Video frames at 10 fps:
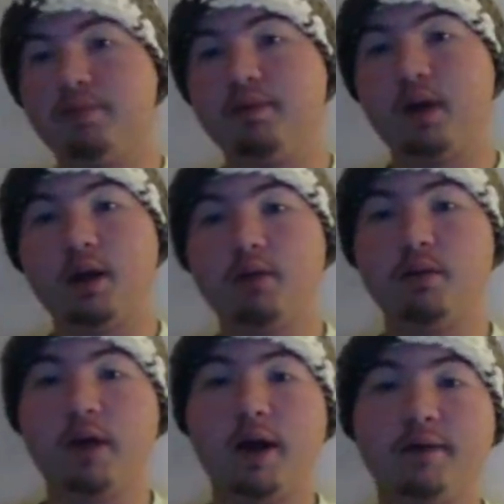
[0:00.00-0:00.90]
I
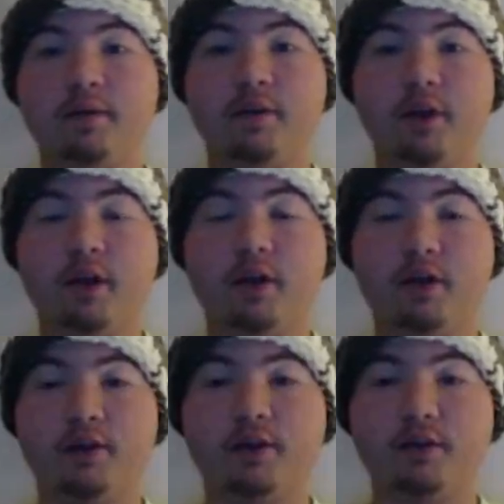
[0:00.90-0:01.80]
would have to say at
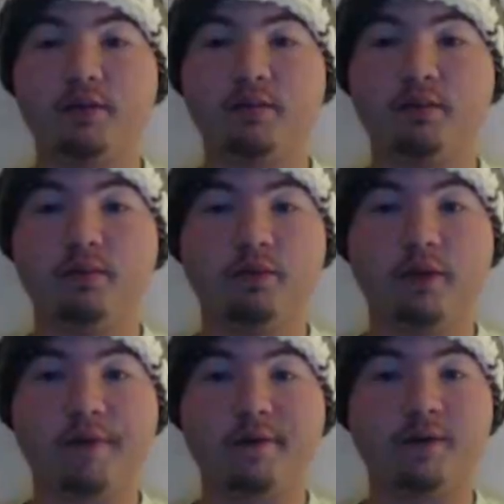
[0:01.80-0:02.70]
least
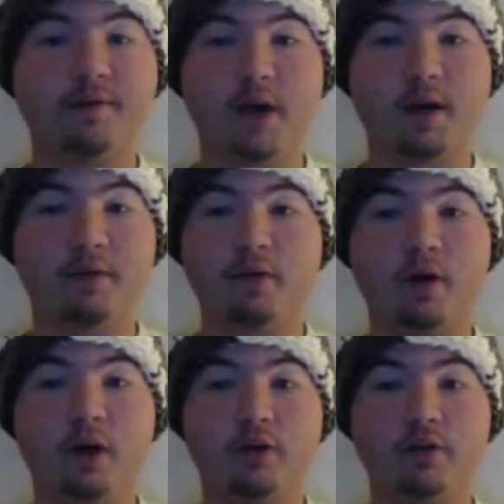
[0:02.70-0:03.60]
75 to
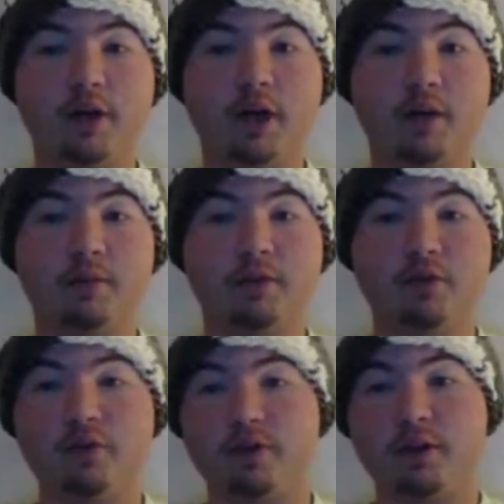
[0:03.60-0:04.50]
100 times. You
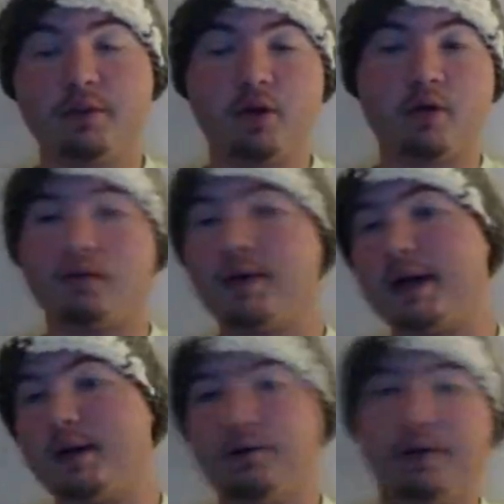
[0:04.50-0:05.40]
just keep going
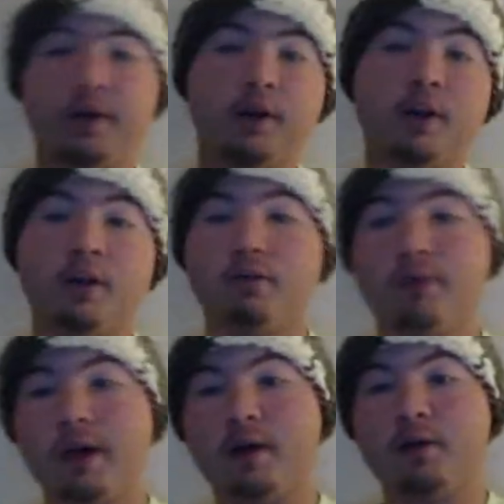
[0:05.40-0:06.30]
around and
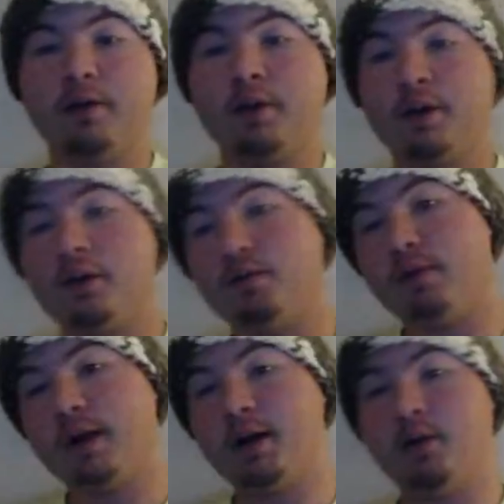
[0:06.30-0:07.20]
around and
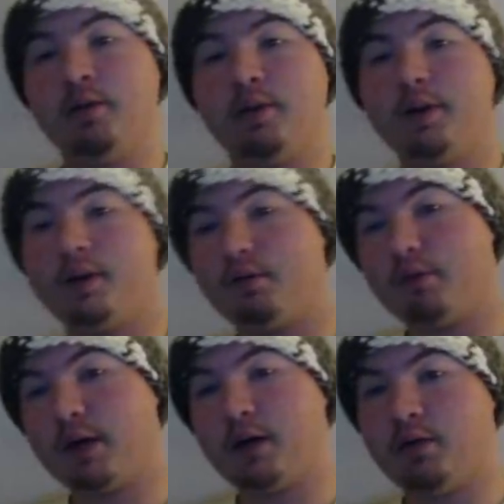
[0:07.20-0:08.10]
around and
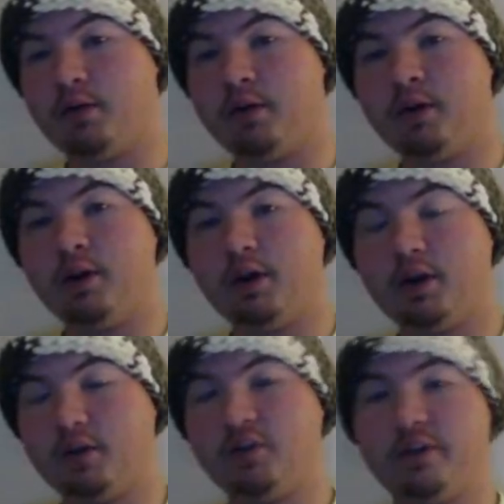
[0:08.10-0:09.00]
around,
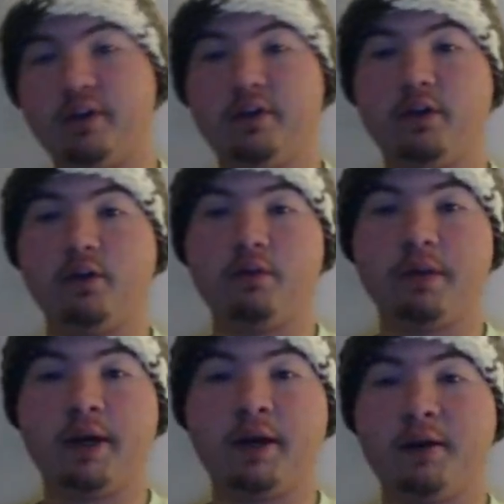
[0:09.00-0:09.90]
and it just gets so
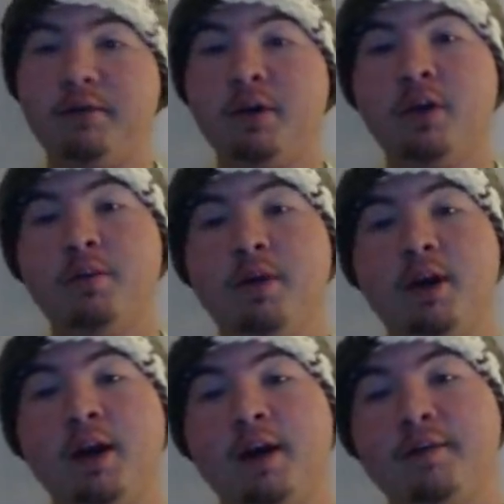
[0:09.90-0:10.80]
repetitive.
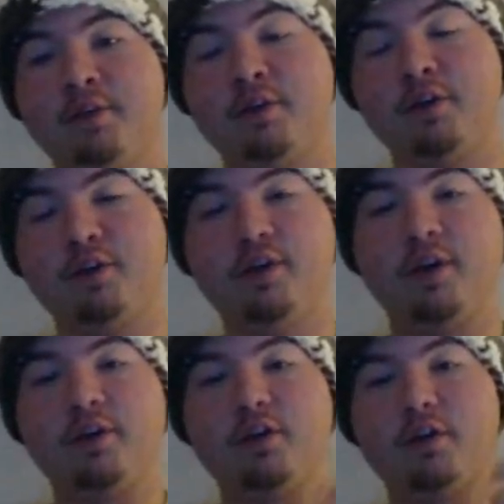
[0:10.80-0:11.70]
But after, you
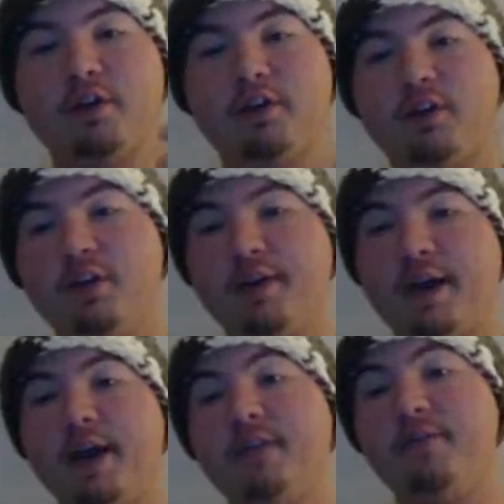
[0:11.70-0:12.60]
can start to see the
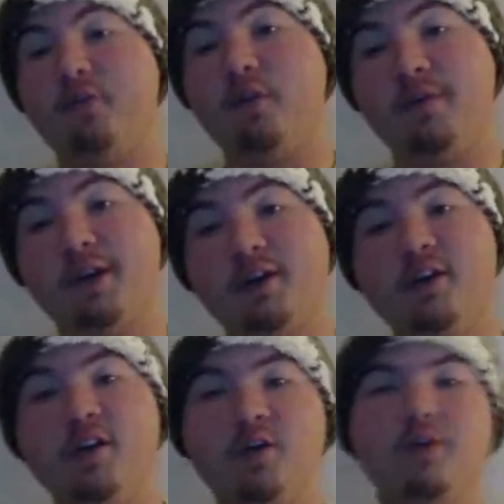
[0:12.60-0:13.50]
hat forming,
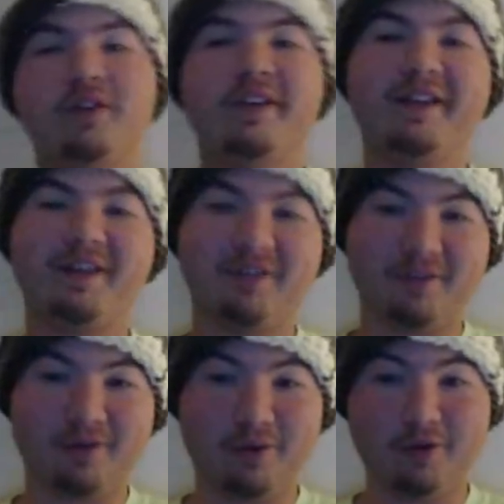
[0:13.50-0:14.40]
which I think is the
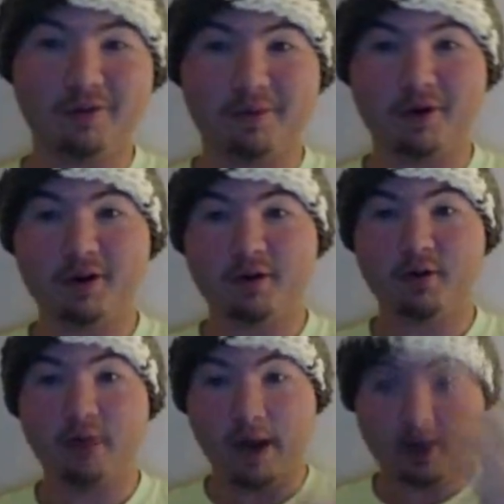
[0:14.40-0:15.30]
coolest part, because
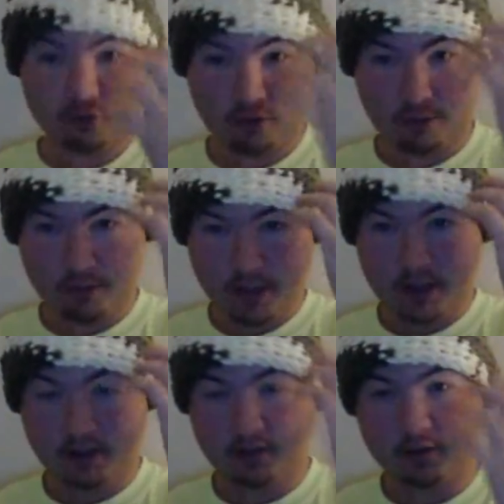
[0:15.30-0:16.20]
you're actually
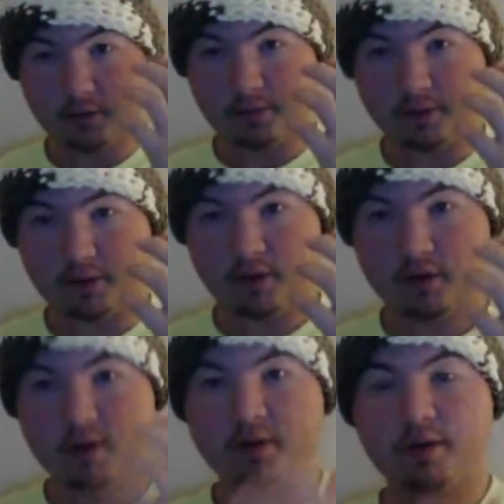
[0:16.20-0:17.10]
making something
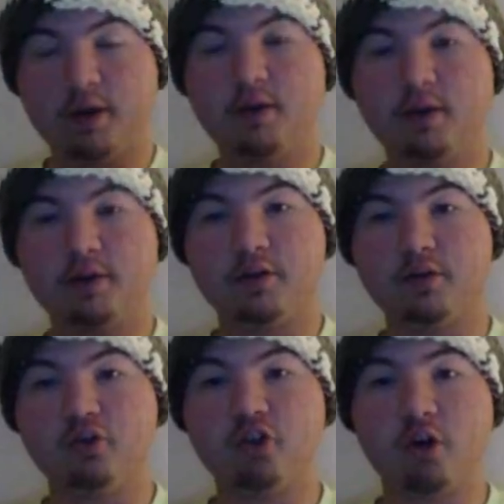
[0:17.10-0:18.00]
that you
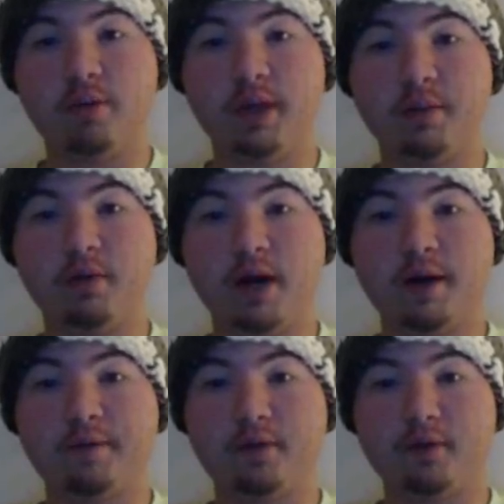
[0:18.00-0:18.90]
can show people
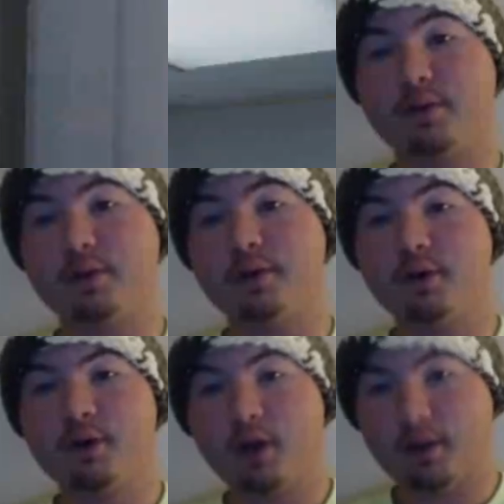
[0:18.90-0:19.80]
after.
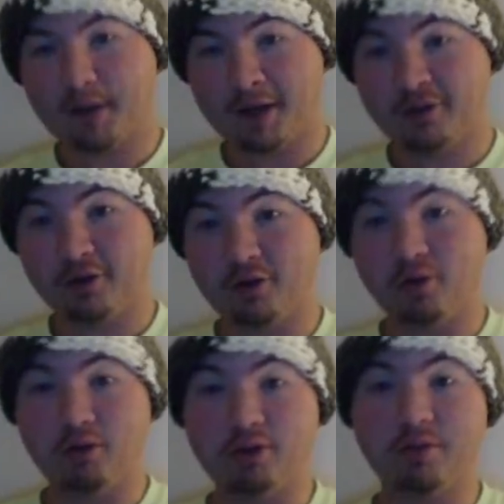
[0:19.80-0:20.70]
And that's the
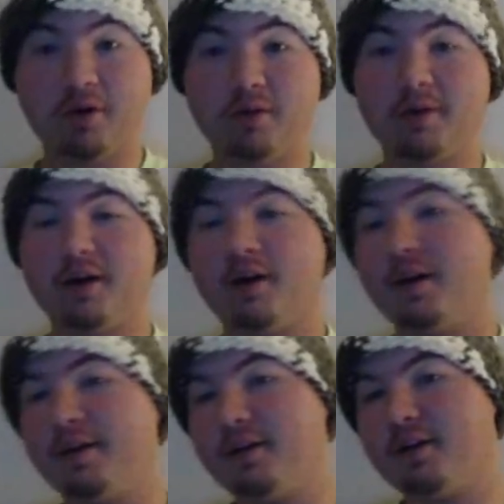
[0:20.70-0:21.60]
coolest part about it, I
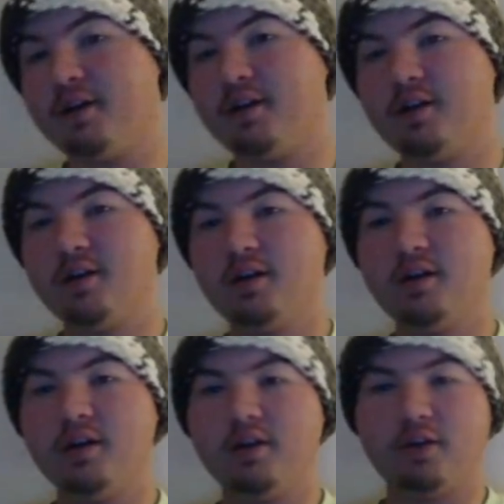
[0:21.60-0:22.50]
think,
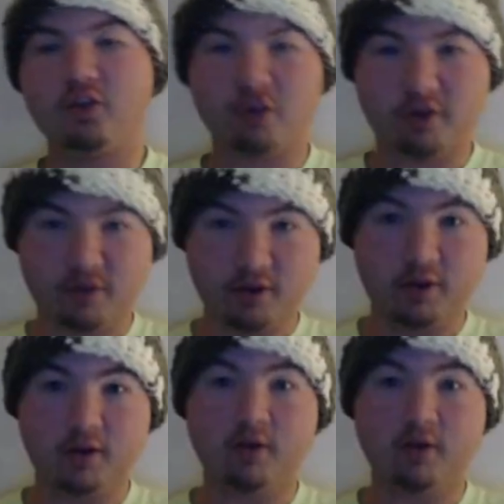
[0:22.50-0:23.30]
is just seeing